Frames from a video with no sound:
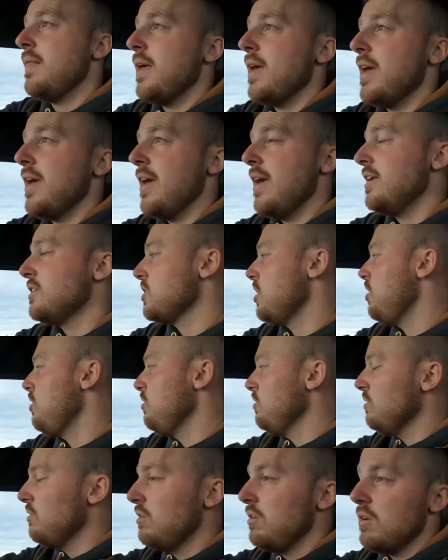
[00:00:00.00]
is
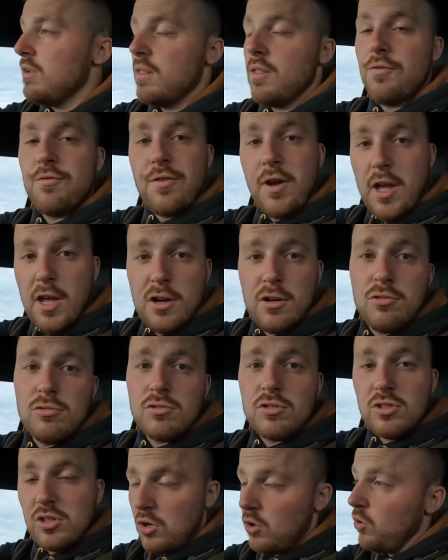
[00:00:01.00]
on the
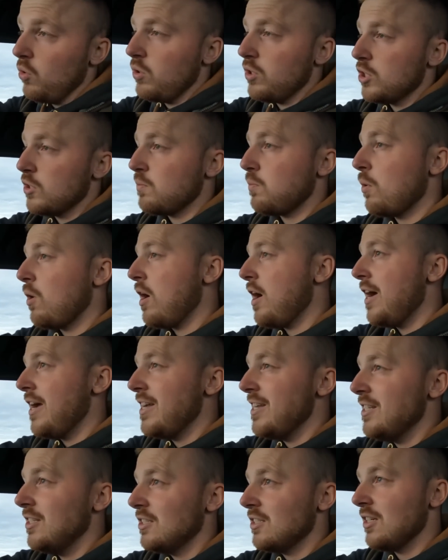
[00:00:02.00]
fields, all the
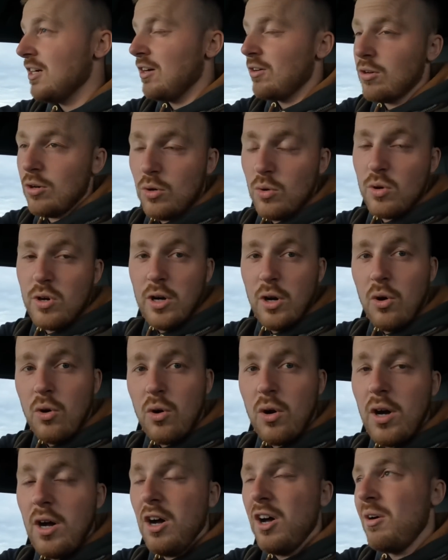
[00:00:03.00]
sprays are all
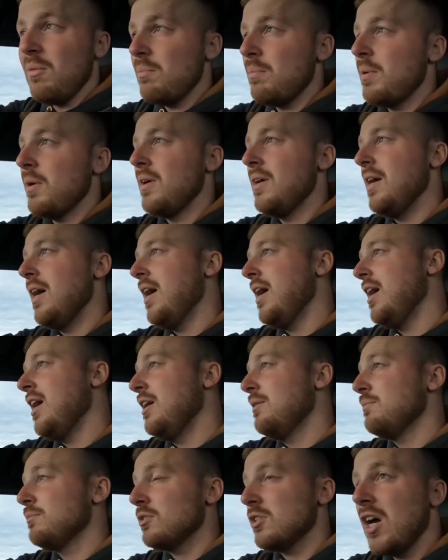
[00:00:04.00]
caught
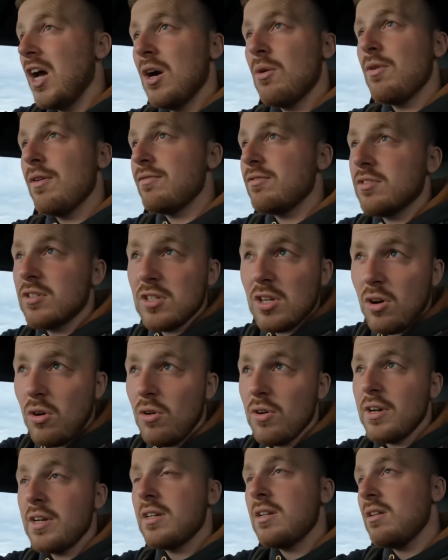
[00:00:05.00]
up, so we've
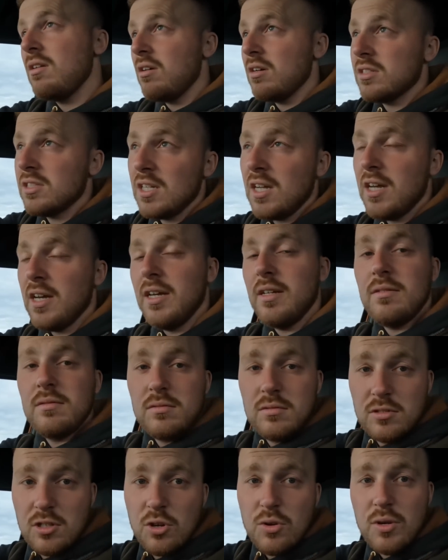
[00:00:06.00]
decided, like I say,
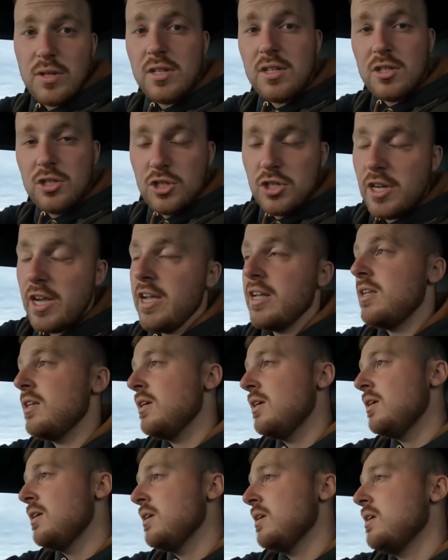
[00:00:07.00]
doing this shed,
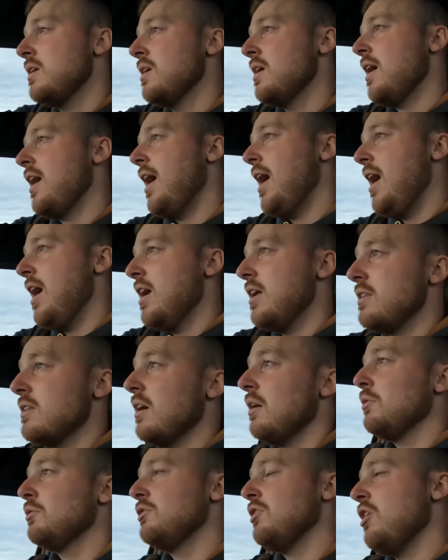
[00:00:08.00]
and
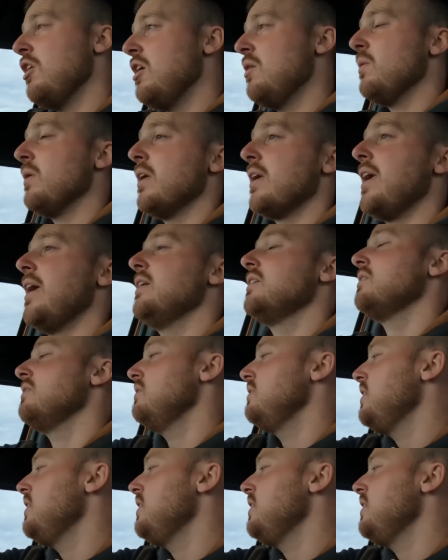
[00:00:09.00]
I'll show you when I get to the